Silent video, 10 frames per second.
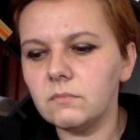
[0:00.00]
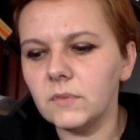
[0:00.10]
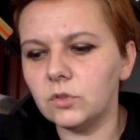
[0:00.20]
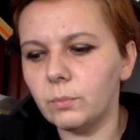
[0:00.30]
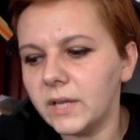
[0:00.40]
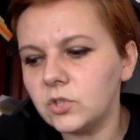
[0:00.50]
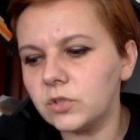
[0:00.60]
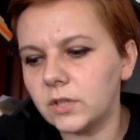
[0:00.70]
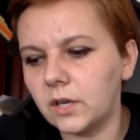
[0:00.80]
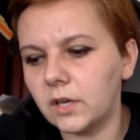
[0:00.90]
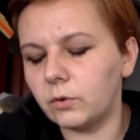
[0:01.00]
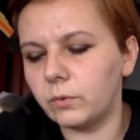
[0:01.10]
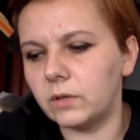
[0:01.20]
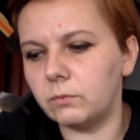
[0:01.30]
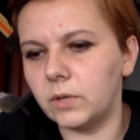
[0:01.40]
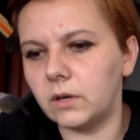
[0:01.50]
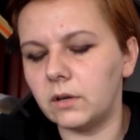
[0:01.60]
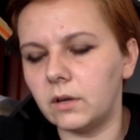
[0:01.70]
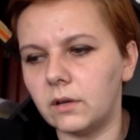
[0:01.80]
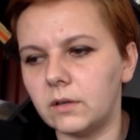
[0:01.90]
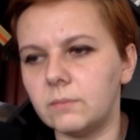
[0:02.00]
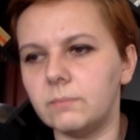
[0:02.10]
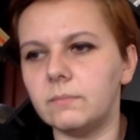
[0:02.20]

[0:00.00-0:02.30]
to mention here when we are